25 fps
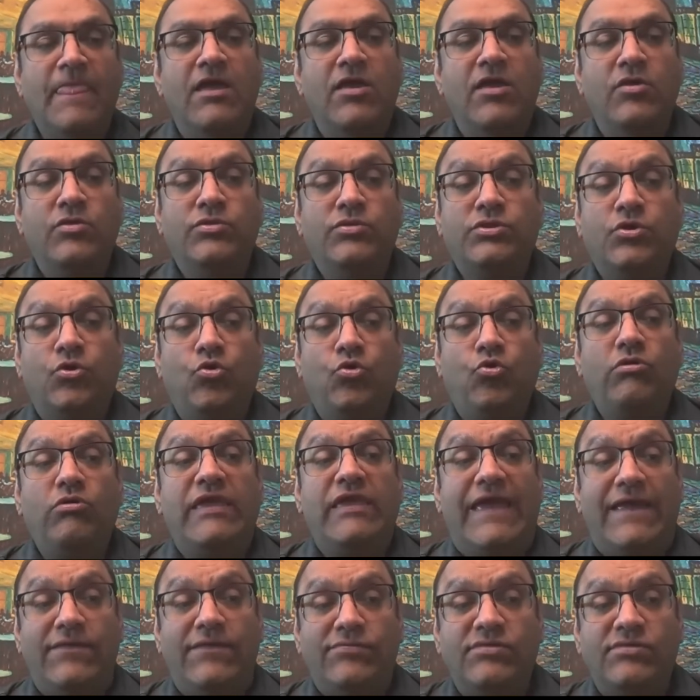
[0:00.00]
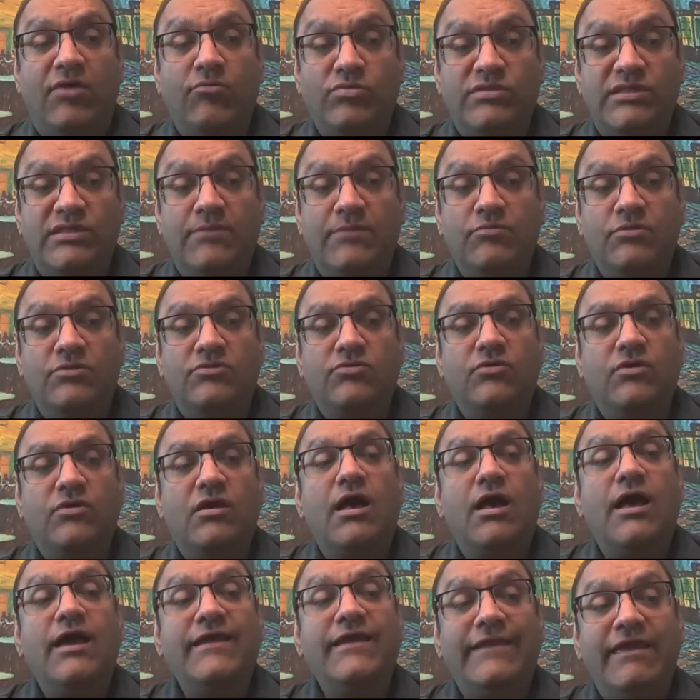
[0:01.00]
So yes, I was able to
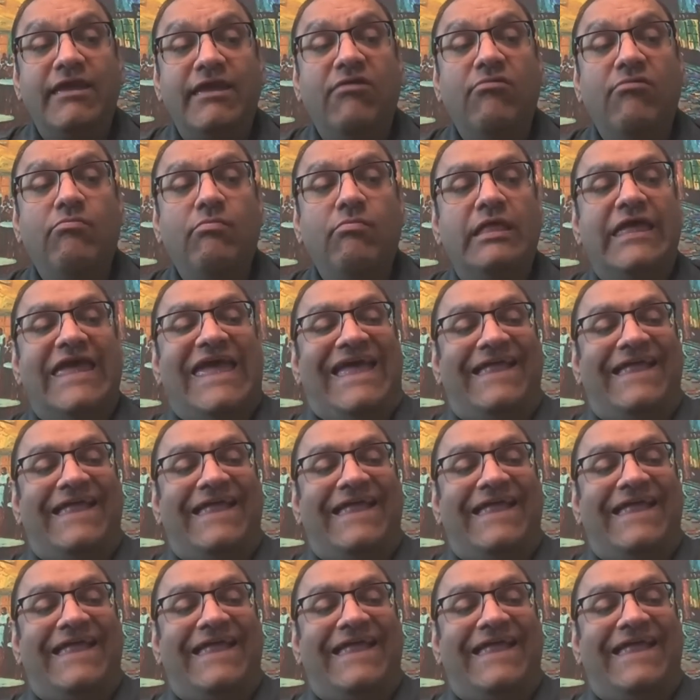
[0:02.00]
guide him